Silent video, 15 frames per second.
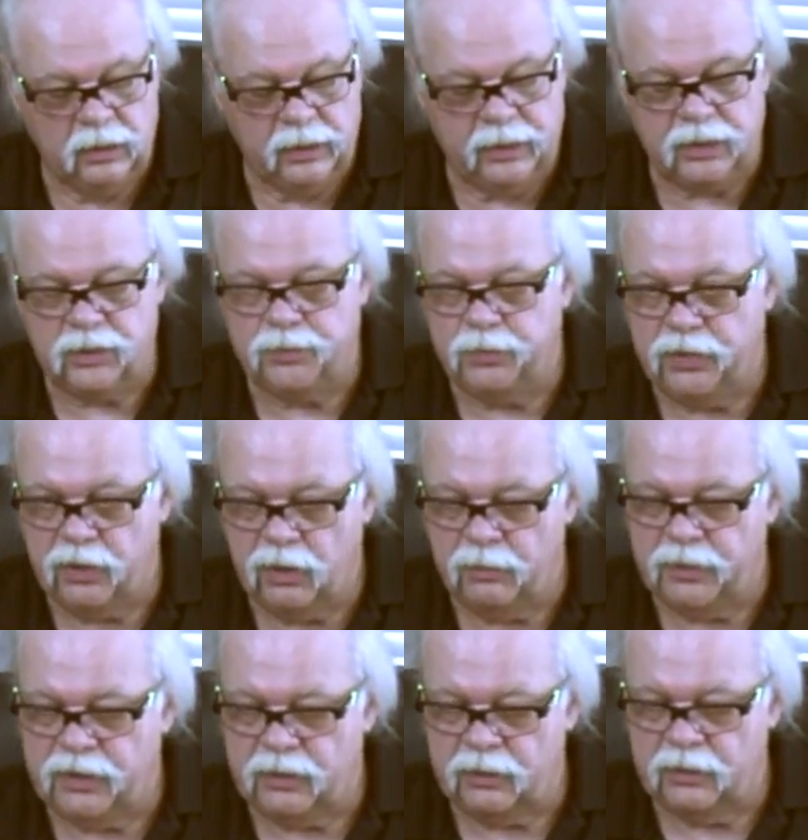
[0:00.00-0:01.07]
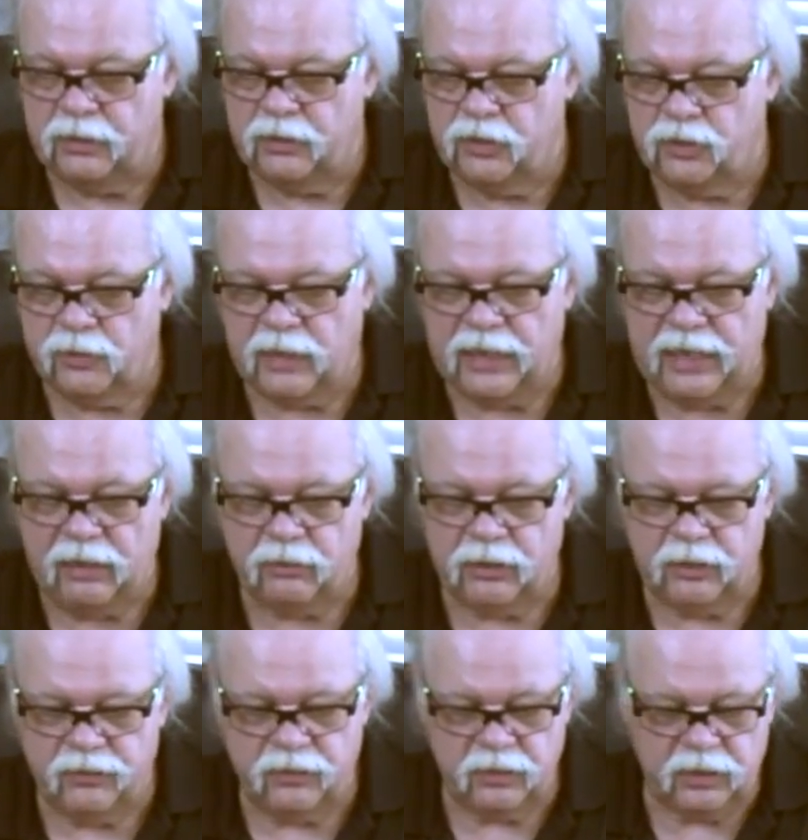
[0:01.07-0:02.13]
Experiment, try out
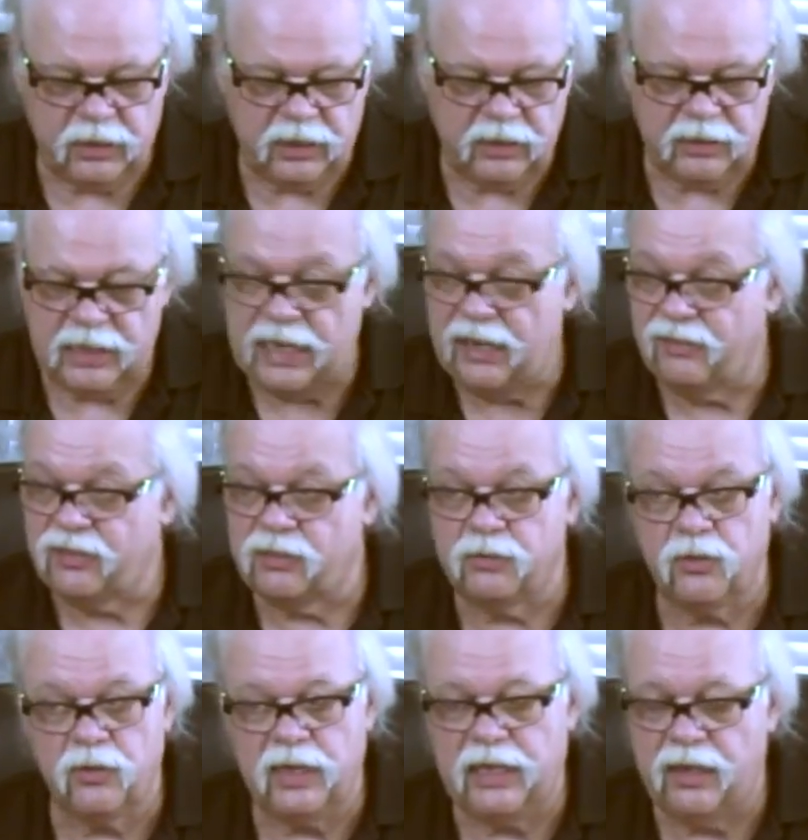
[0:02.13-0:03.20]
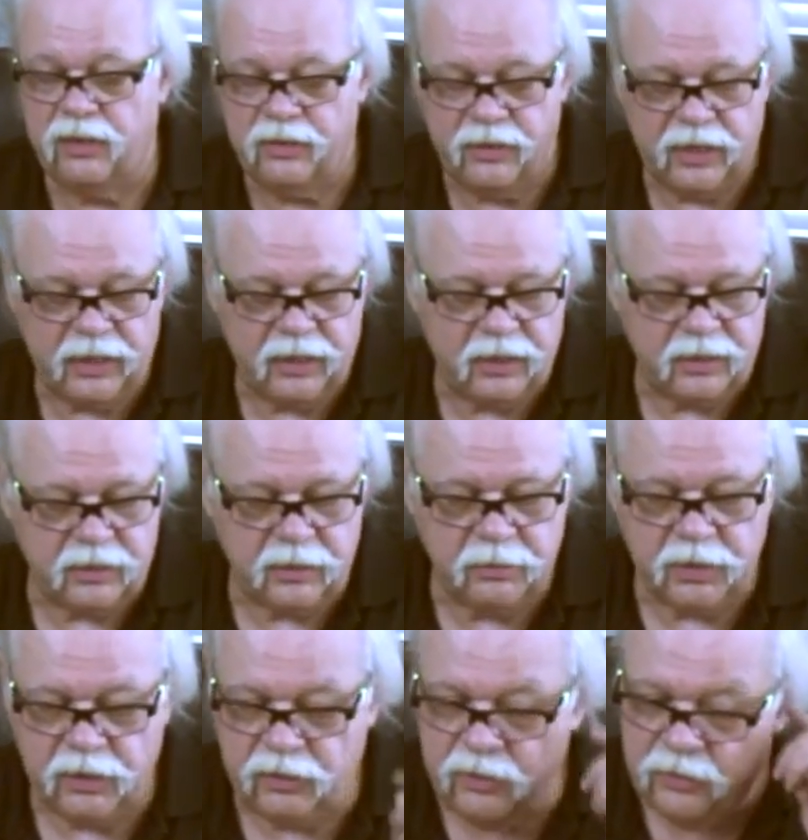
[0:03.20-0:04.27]
different things. I have some great other ideas I'm
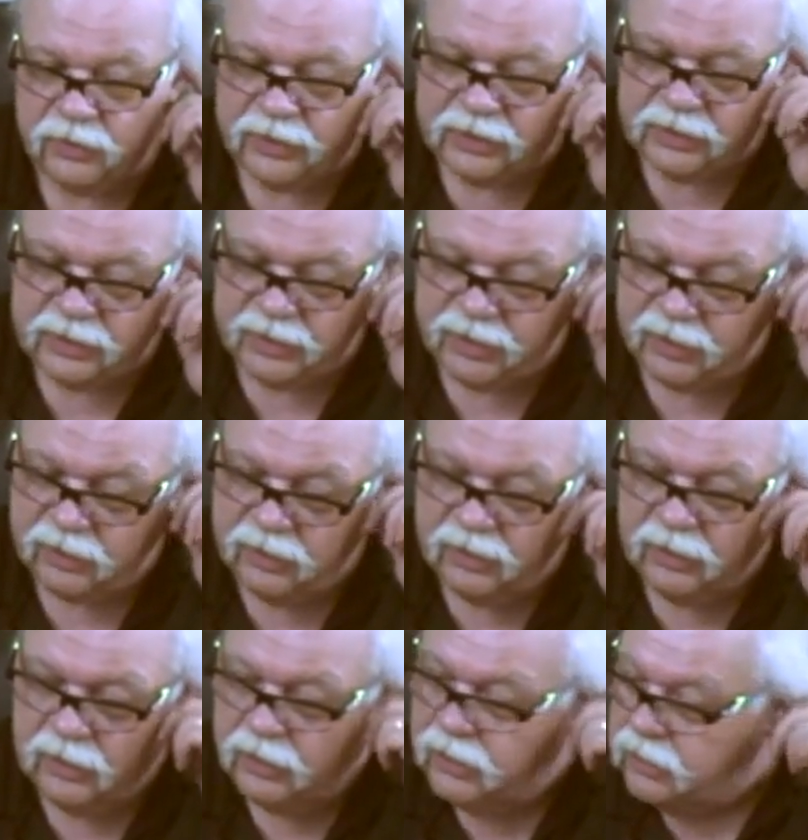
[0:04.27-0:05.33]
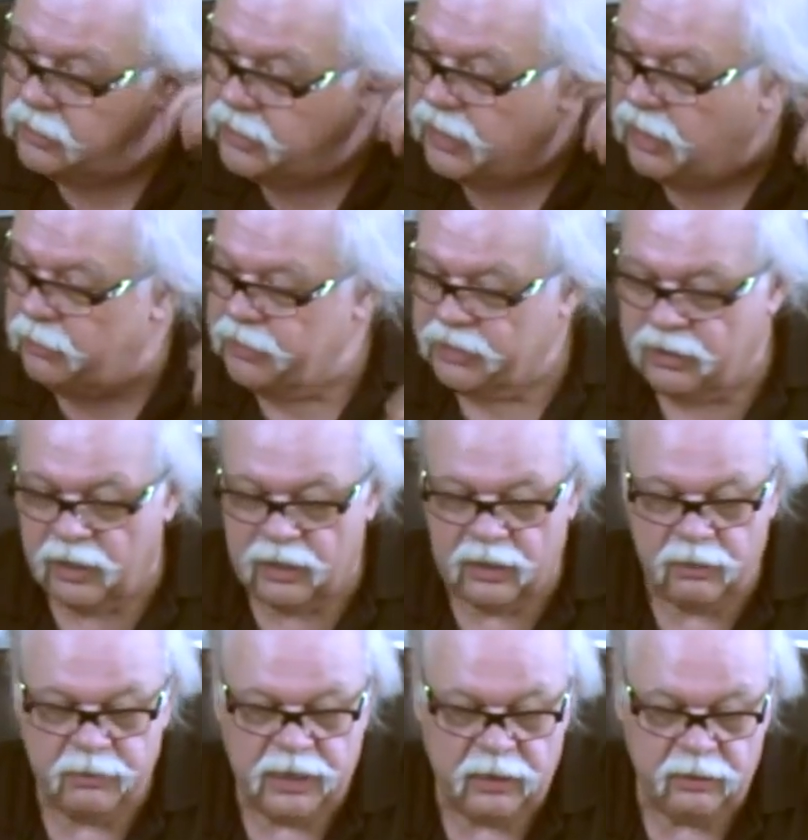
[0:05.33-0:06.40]
going to do with this thing that I'll be
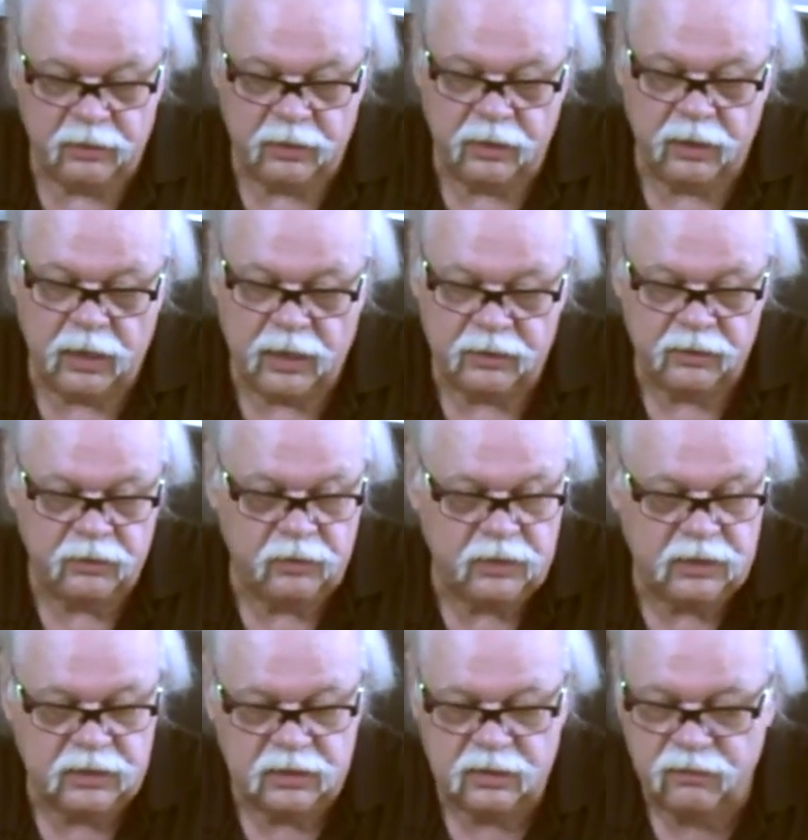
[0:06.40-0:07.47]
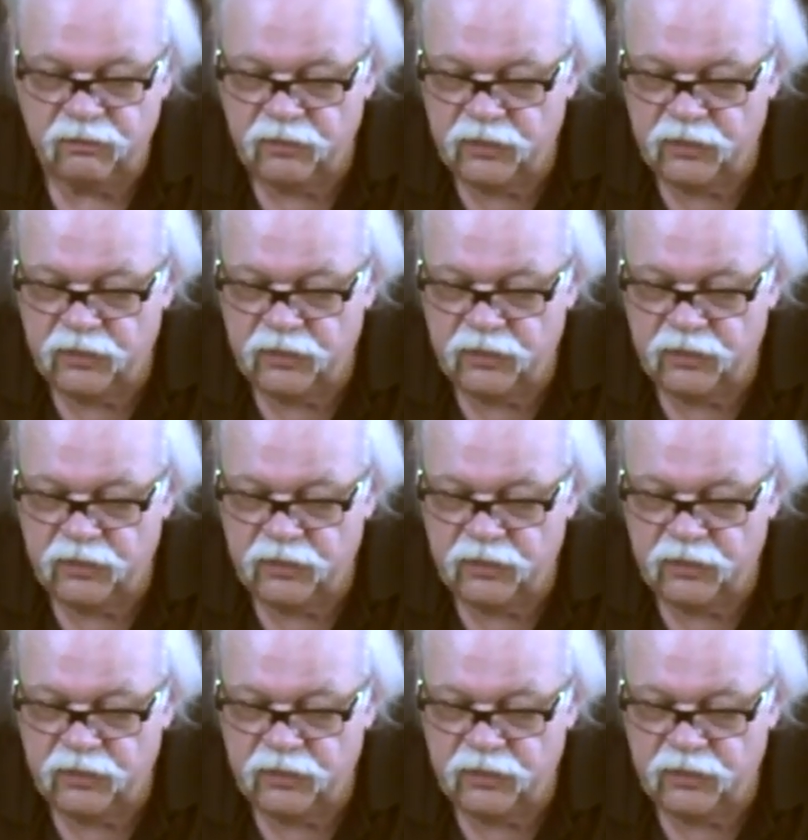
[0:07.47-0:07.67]
talking about in the not too distant